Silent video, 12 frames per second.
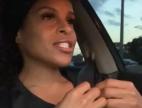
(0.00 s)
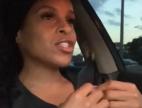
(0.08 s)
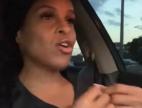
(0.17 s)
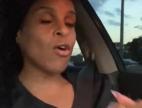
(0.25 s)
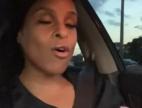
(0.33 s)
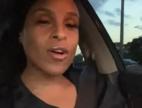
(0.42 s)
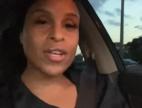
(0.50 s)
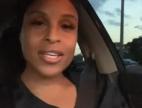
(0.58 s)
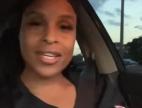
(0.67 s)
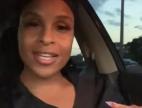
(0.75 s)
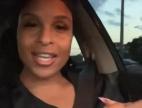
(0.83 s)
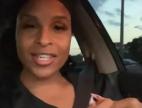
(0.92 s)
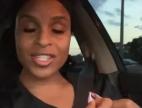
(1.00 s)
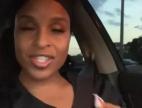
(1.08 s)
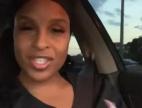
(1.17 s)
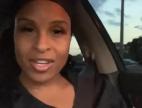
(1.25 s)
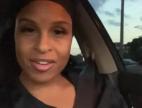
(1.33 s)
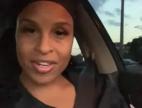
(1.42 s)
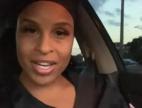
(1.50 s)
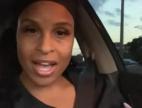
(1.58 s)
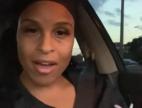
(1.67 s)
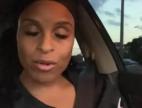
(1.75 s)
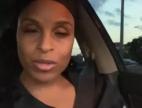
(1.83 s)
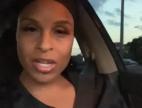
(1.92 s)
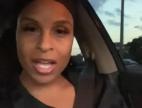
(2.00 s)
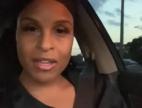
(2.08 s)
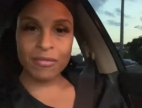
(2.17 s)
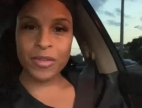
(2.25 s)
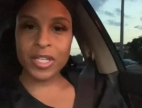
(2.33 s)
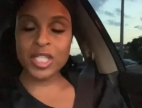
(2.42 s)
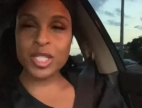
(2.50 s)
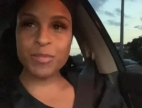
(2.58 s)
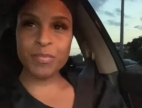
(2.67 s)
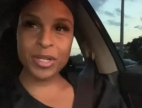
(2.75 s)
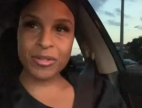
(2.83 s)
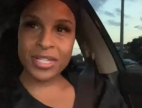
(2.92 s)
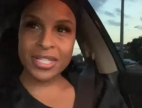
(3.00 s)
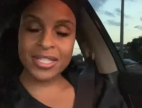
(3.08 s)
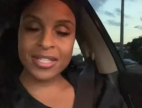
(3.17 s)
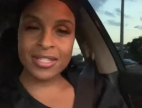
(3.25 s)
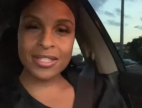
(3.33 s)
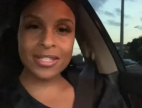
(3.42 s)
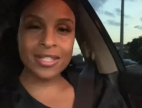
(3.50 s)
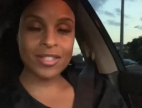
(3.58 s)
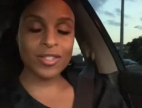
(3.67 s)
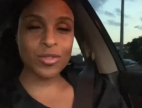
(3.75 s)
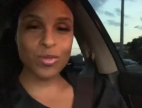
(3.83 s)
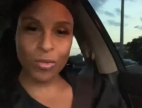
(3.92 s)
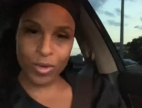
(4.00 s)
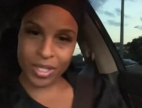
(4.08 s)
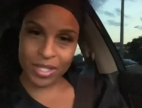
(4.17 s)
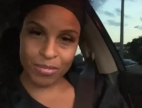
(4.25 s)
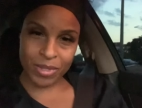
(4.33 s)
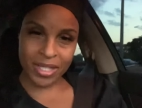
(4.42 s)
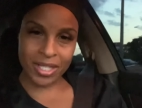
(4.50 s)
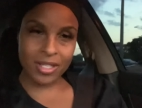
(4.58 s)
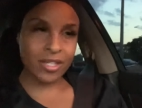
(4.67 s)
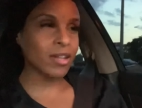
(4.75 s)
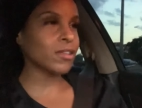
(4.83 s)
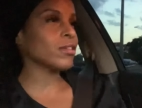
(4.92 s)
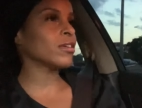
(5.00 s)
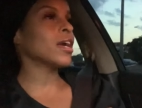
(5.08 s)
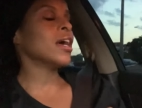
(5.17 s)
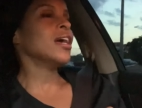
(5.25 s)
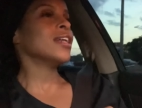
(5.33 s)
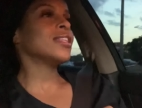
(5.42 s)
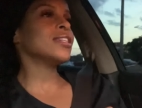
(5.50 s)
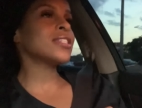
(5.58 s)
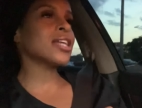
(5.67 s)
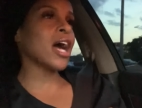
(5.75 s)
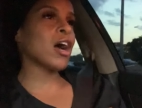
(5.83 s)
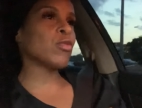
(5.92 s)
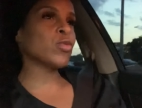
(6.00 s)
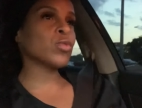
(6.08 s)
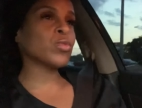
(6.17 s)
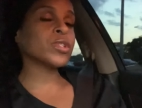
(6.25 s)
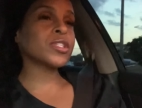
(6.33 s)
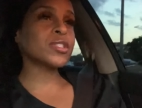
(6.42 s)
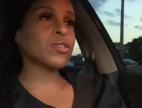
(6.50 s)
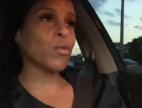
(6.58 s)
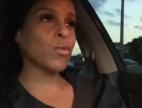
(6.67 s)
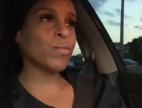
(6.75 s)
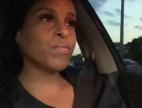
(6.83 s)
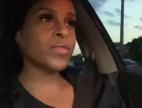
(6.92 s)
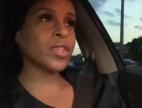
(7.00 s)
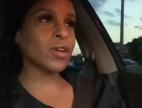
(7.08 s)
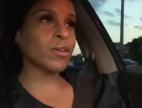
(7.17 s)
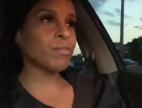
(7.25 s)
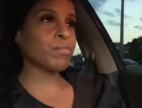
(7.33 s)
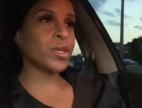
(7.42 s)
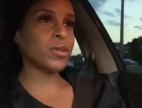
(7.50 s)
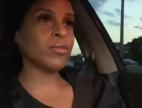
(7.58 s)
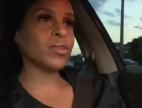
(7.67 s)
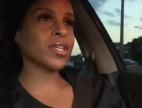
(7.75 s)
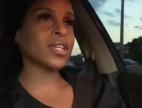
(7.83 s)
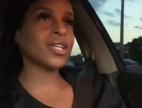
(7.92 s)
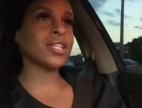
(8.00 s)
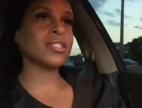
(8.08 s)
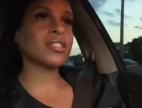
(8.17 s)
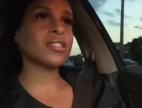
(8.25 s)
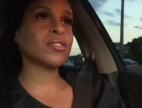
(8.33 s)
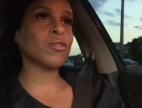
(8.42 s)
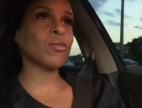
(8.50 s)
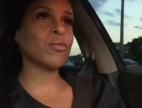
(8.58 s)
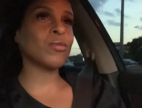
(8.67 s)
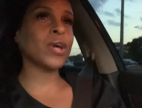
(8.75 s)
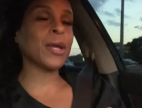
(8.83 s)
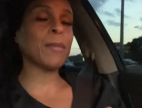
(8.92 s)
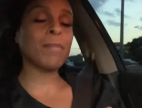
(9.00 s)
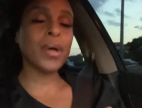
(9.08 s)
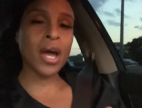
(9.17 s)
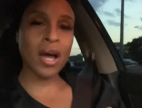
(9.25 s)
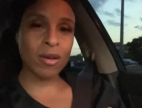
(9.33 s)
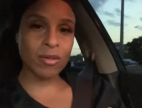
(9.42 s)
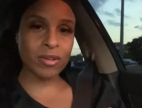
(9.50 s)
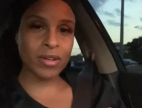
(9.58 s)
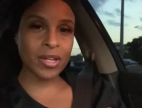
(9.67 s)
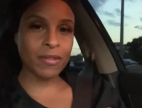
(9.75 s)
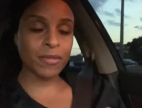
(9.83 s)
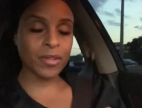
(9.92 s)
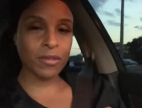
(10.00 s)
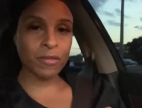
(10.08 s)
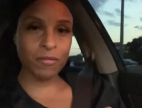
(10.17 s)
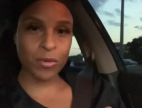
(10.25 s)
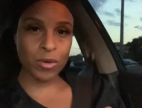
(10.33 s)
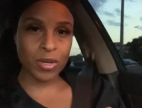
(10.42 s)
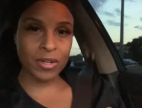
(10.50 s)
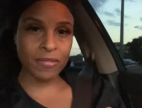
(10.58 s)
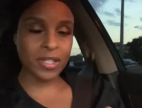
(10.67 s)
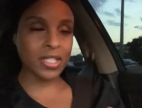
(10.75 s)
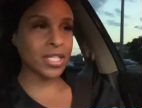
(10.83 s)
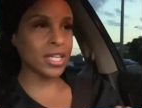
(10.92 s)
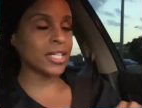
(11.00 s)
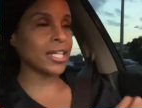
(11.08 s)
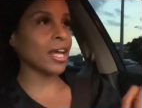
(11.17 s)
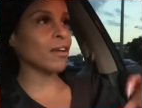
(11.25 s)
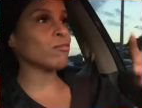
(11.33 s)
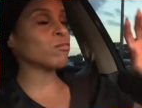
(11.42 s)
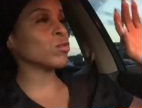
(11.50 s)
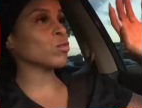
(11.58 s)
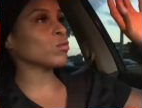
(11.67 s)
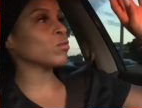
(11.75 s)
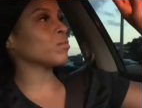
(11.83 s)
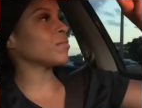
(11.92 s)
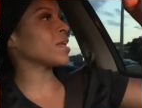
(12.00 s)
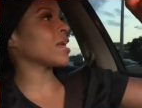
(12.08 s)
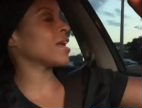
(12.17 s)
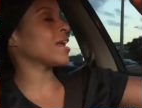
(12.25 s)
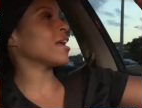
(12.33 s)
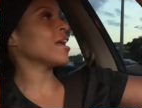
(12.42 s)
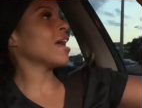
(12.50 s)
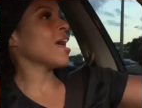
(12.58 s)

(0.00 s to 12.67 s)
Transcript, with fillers: talking and sharing our life experiences and stories with each other. This hour was so therapeutic and so empowering for the four of us in that room that